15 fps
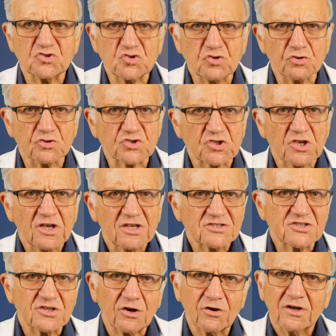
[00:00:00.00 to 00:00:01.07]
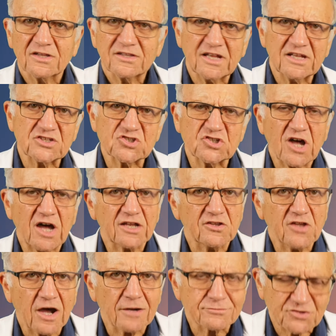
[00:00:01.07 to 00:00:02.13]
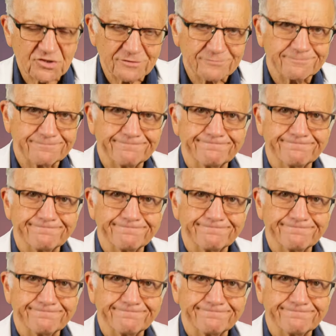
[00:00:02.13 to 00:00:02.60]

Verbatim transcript: juice, so that is not an option.